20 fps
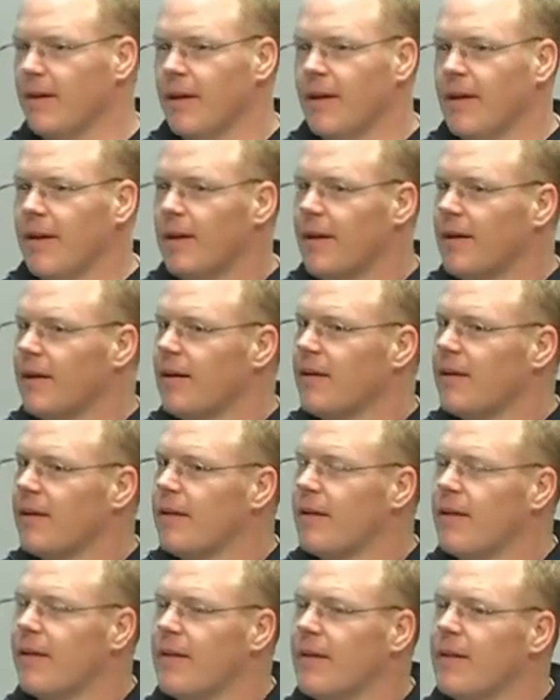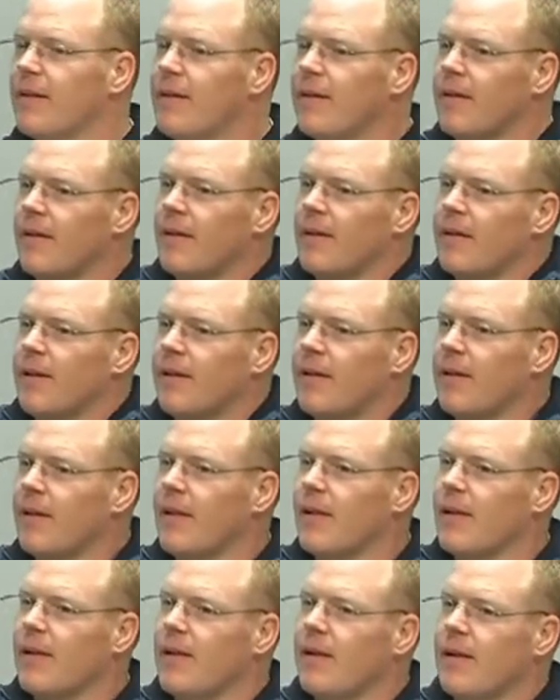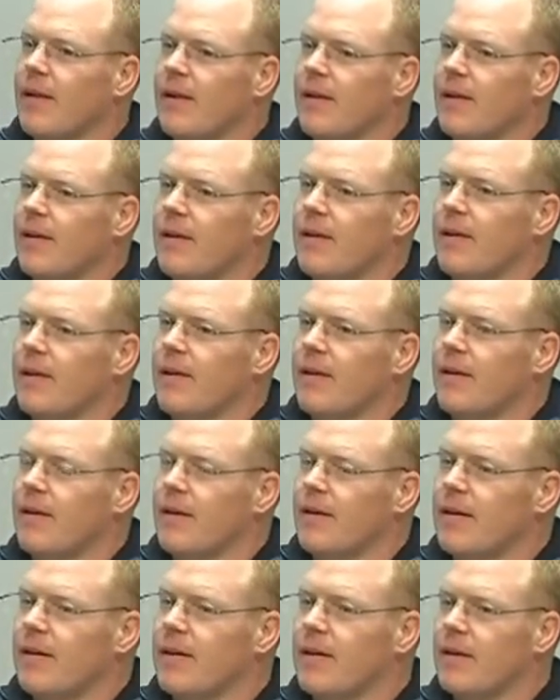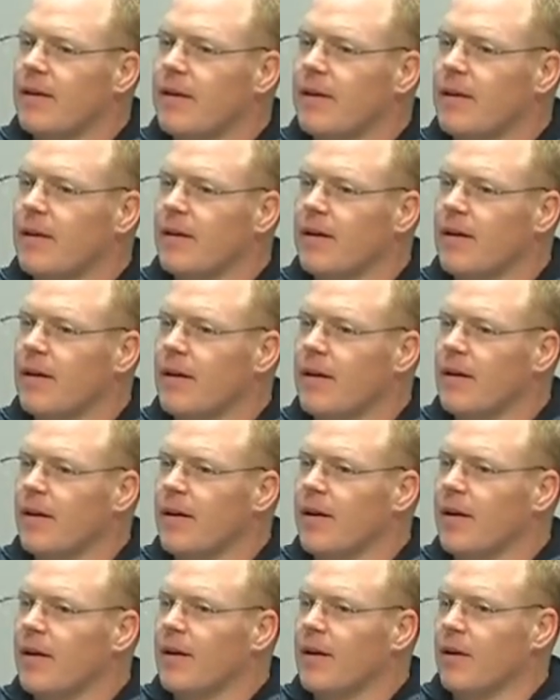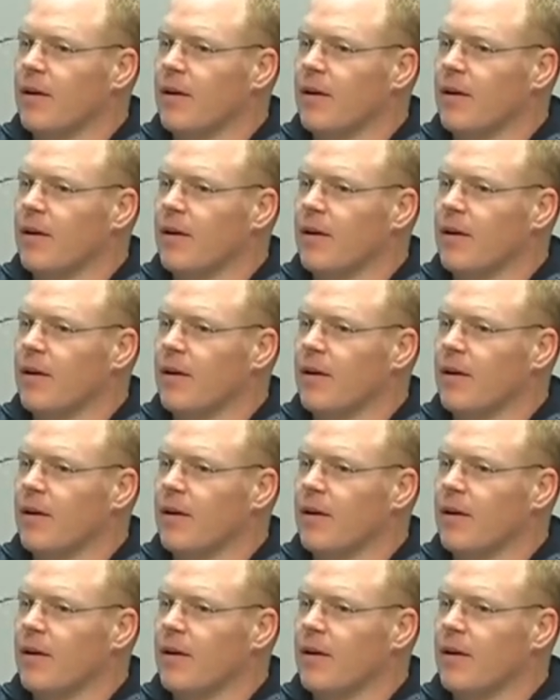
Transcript: Or would I use it for probably consultations?